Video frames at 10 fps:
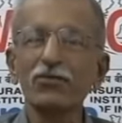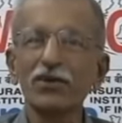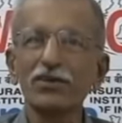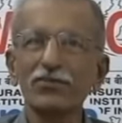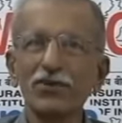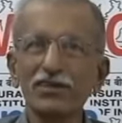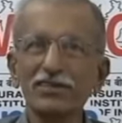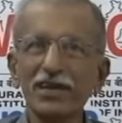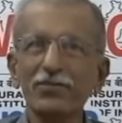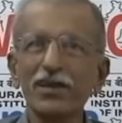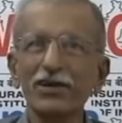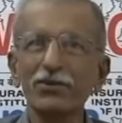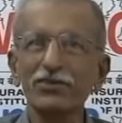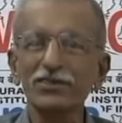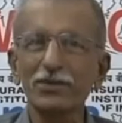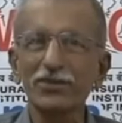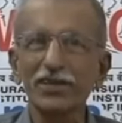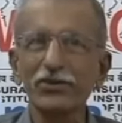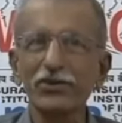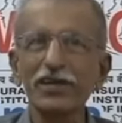For the first time, it was
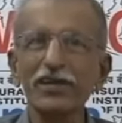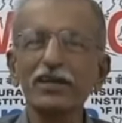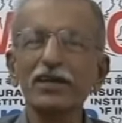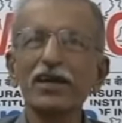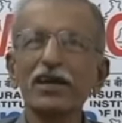something unique